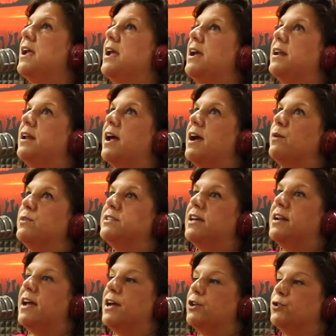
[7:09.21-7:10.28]
and I was
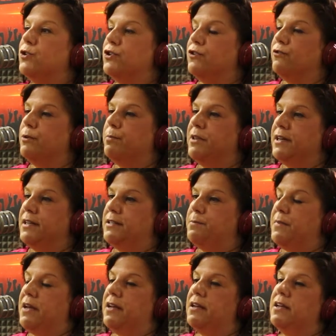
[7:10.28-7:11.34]
on estrogen
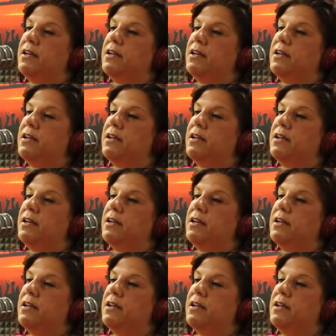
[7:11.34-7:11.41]
replacement